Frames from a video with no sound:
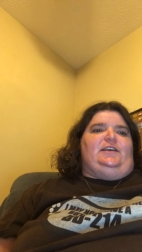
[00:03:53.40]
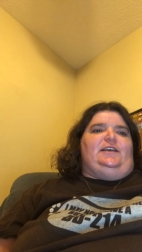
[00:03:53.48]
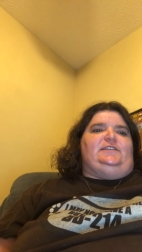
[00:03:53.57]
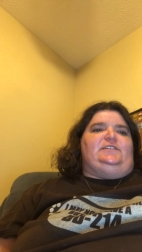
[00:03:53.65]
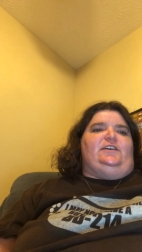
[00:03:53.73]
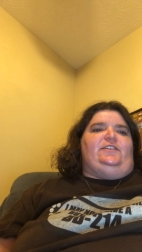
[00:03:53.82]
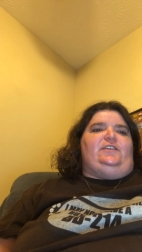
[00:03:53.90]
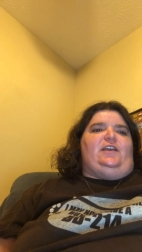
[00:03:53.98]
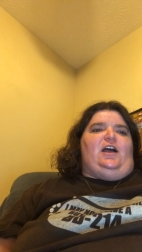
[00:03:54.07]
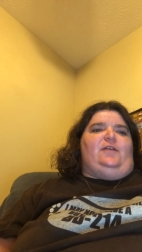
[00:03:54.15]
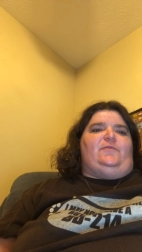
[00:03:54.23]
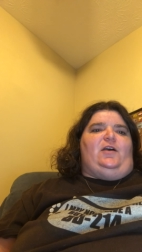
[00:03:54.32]
until the
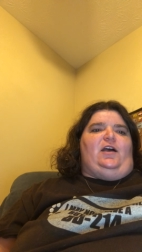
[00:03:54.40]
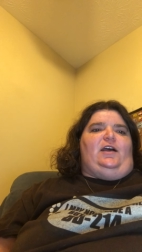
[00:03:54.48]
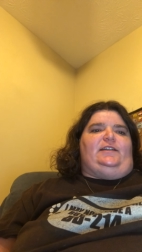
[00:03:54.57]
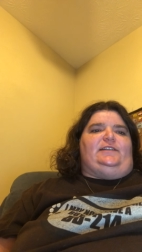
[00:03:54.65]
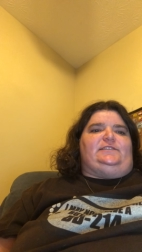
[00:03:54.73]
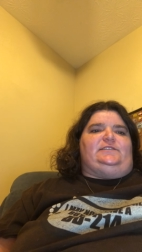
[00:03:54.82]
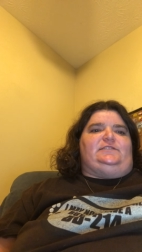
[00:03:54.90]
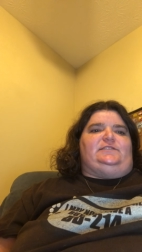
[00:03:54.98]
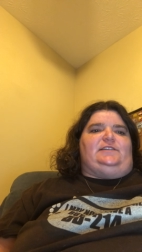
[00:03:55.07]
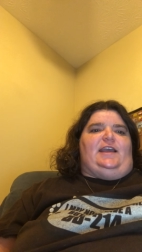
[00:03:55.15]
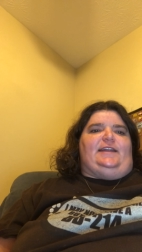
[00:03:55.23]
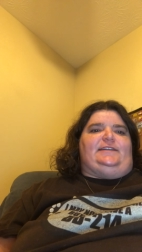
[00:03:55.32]
Almohades
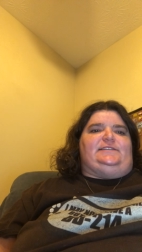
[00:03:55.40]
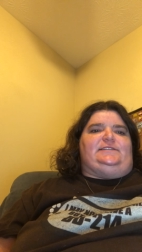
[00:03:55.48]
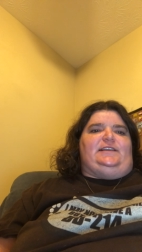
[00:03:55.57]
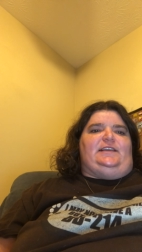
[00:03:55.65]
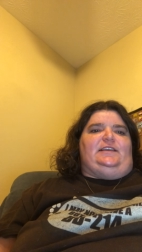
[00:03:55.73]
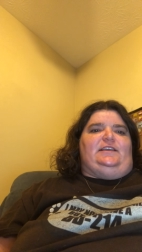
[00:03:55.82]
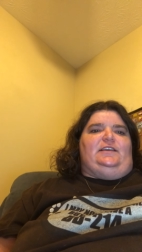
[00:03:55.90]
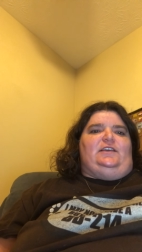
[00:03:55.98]
dynasty,